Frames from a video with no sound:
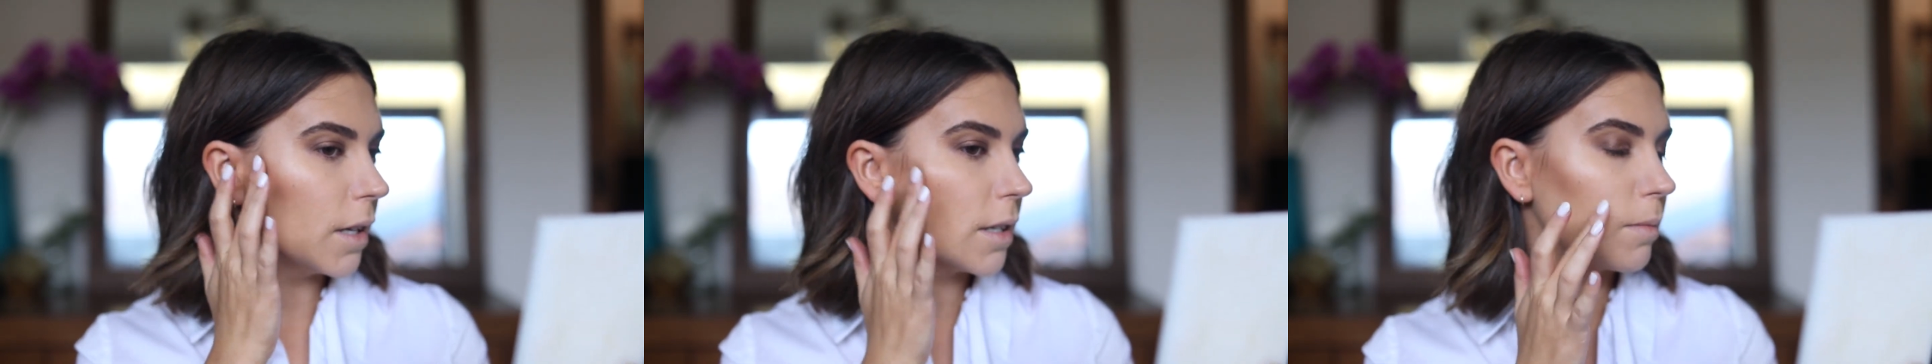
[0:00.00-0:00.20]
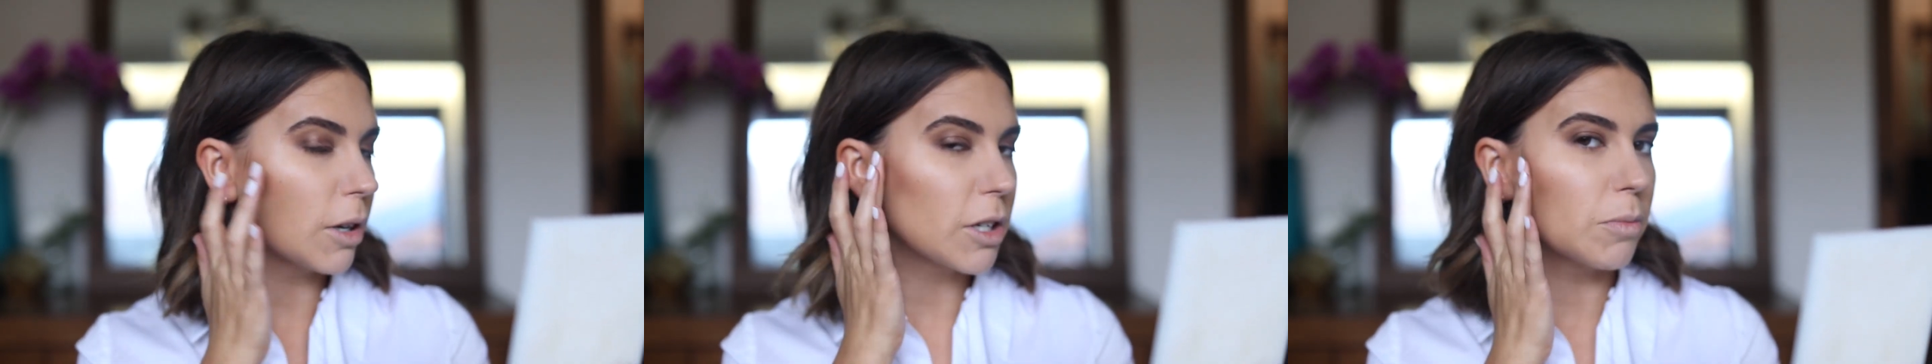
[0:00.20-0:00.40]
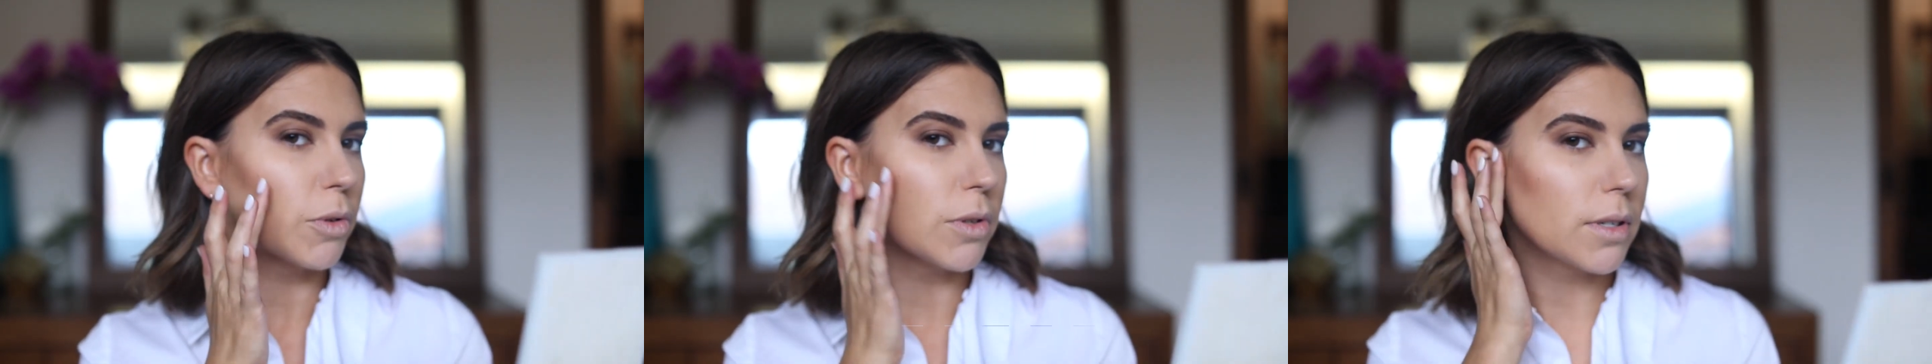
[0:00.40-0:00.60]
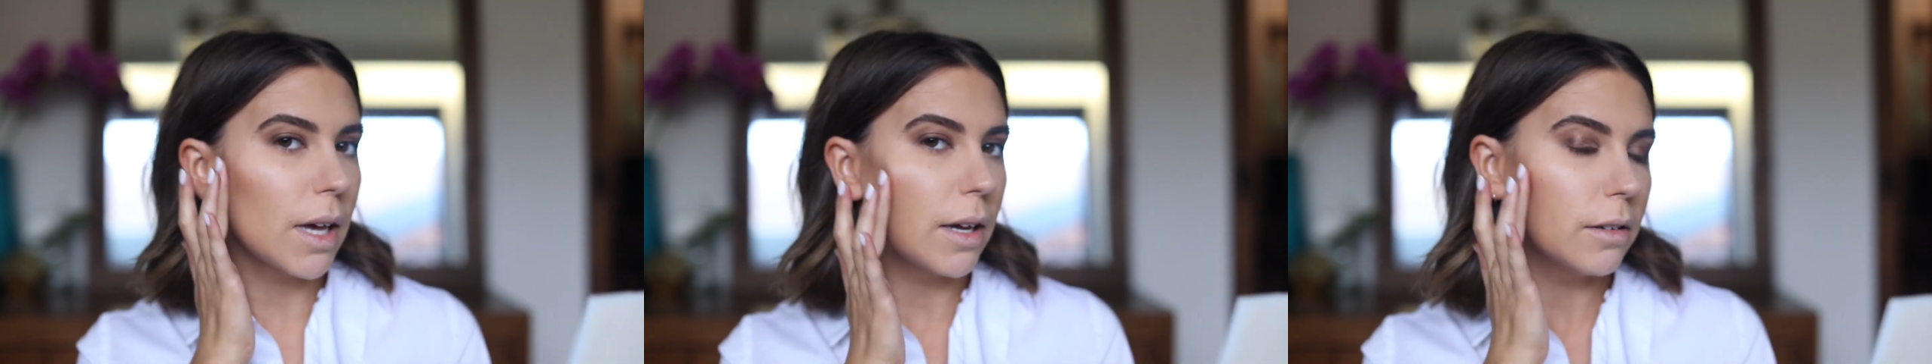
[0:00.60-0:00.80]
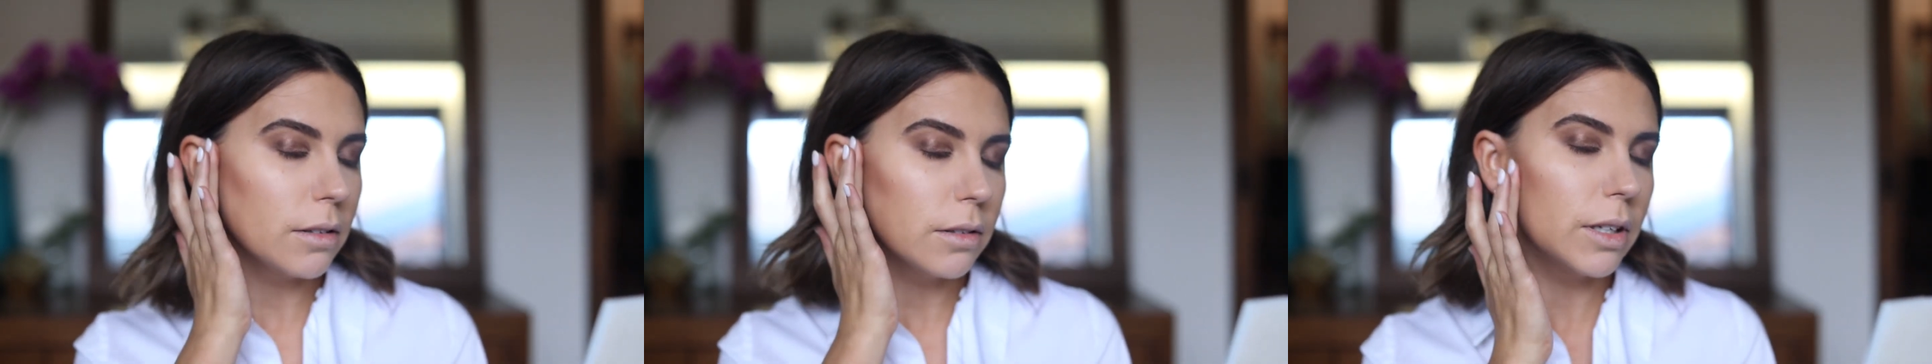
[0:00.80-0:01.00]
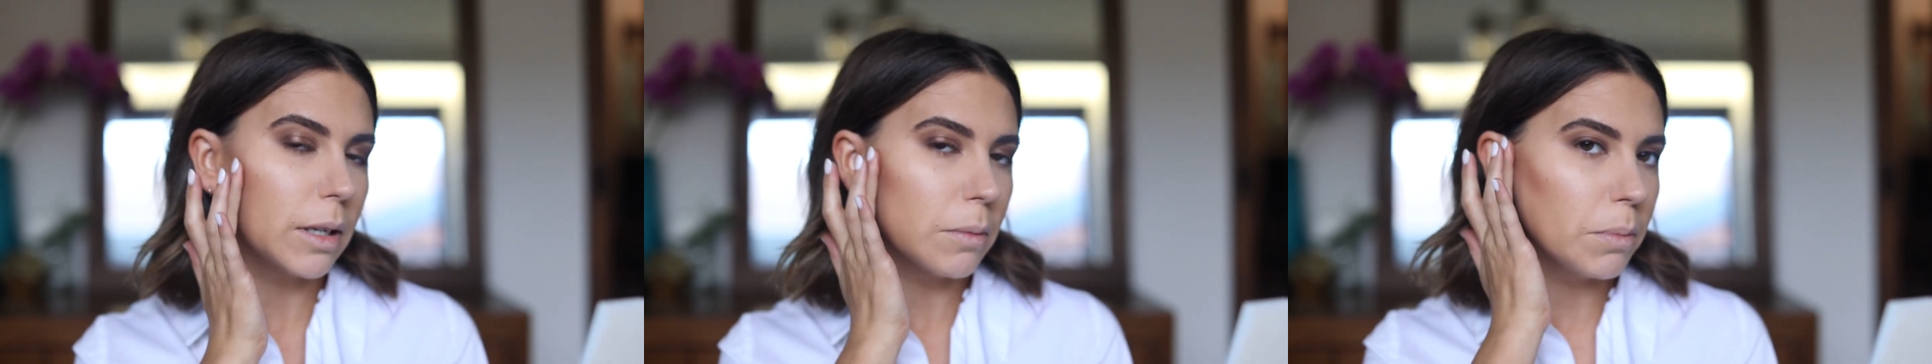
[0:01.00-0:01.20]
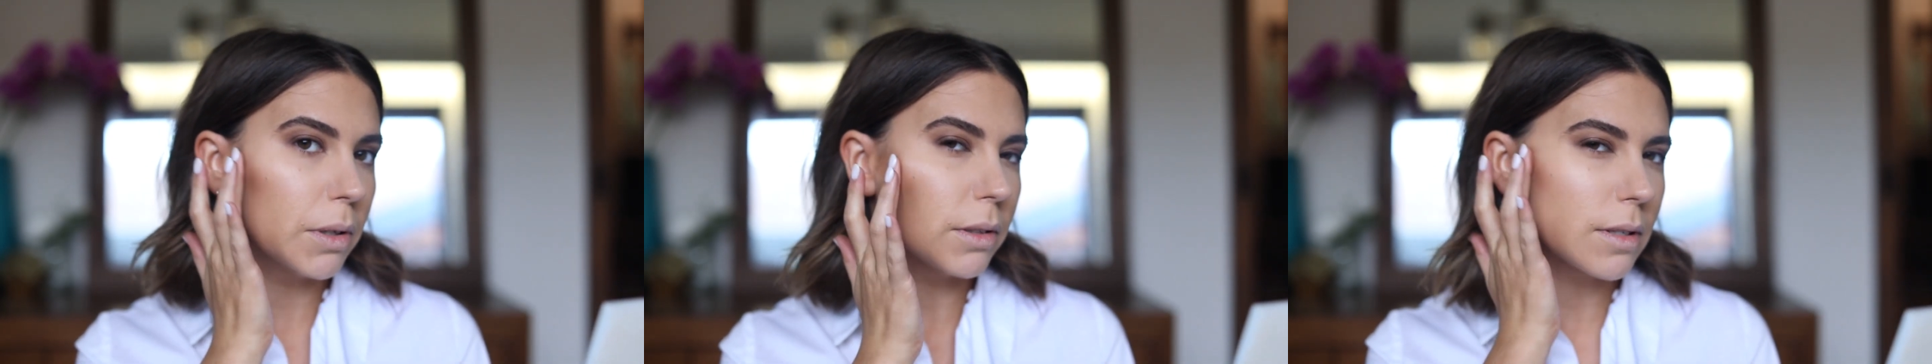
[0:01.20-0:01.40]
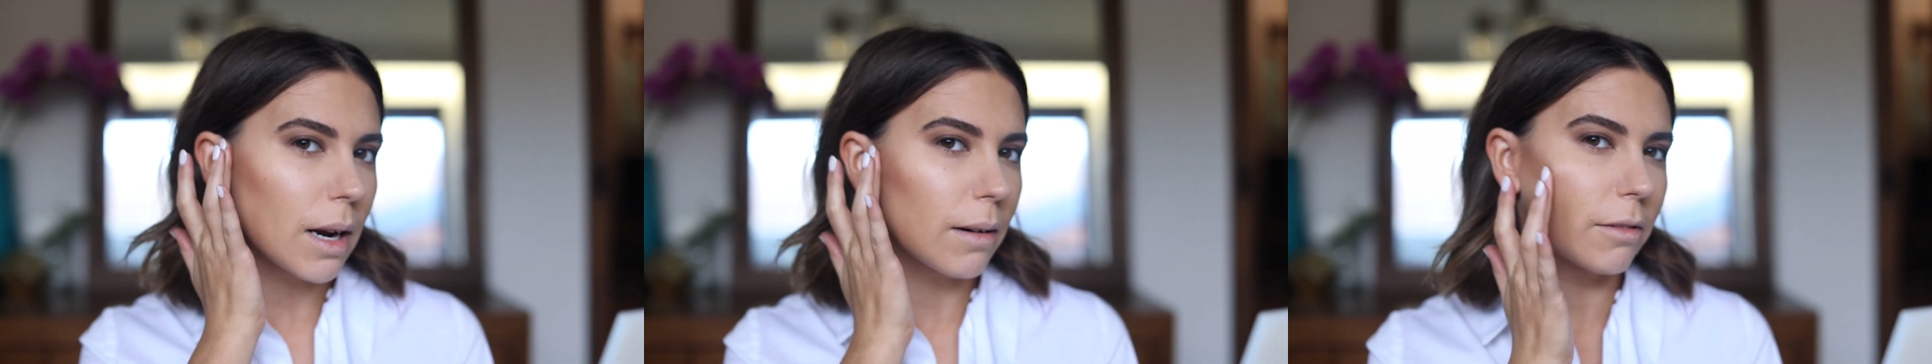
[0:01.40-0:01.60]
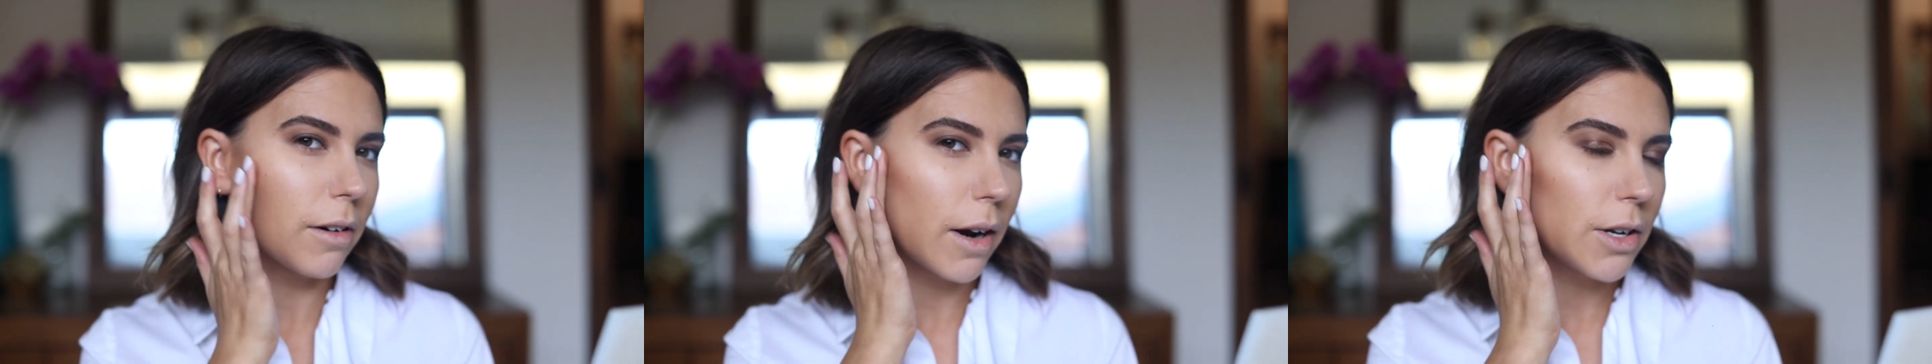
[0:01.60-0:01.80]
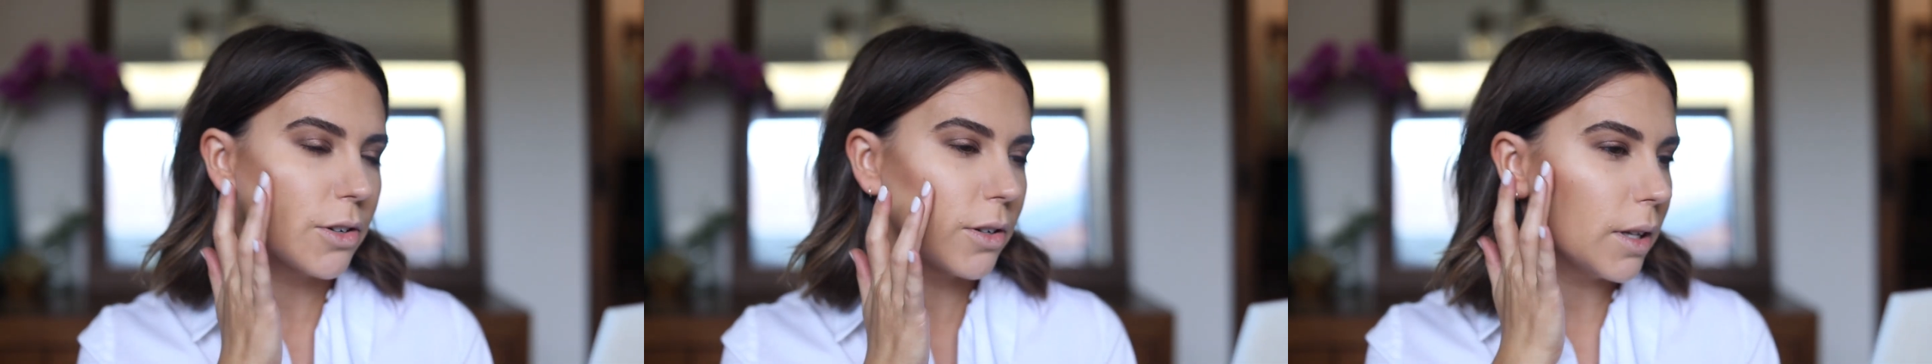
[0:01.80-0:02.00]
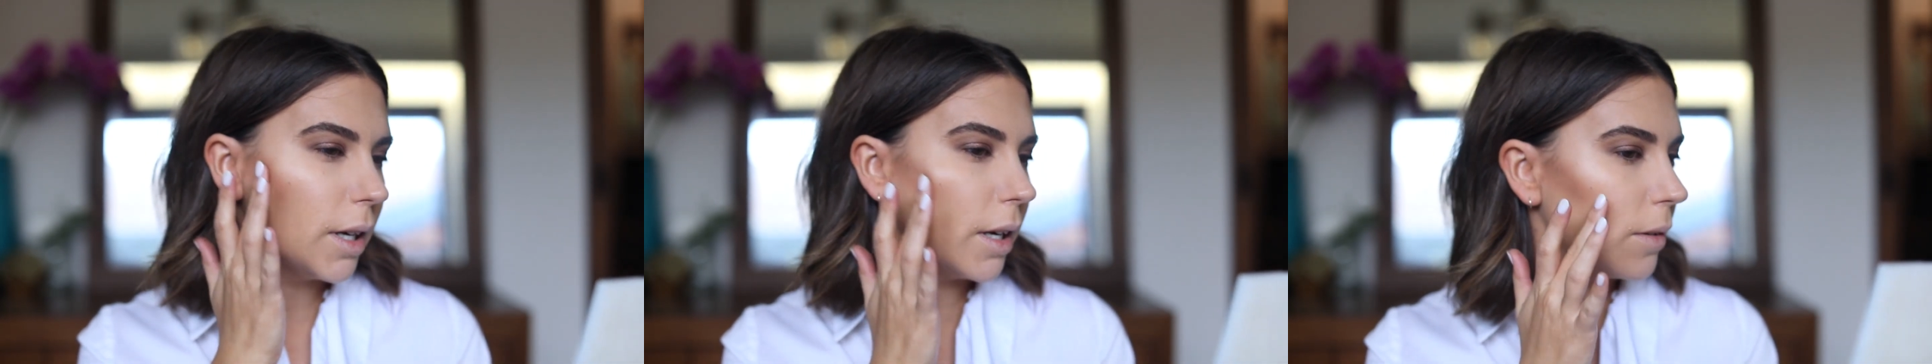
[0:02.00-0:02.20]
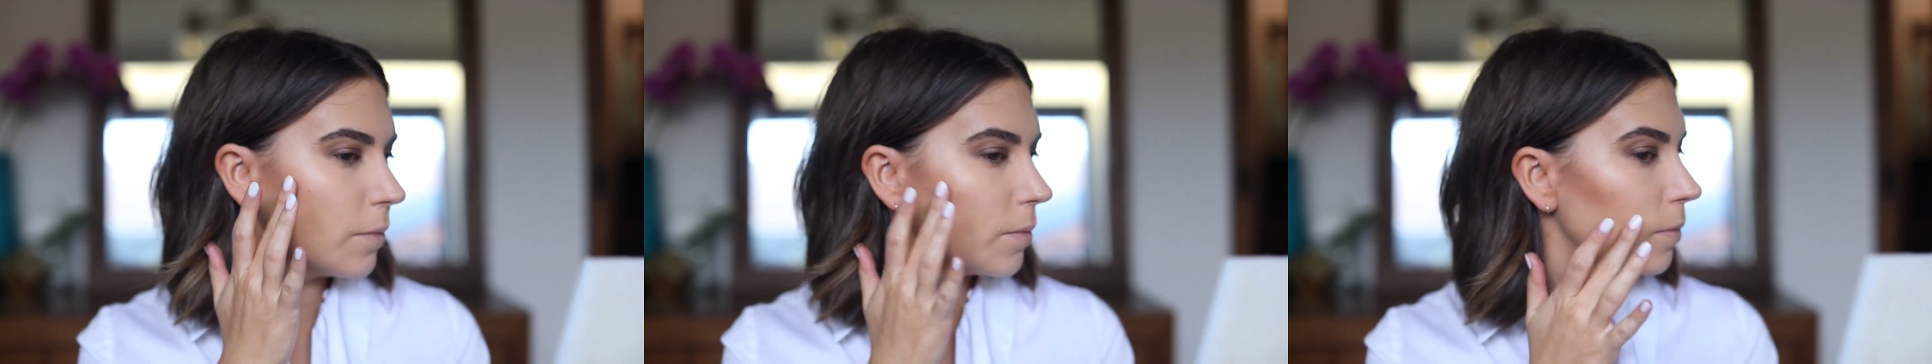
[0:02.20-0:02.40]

it's much more subtle, you can build it up gradually.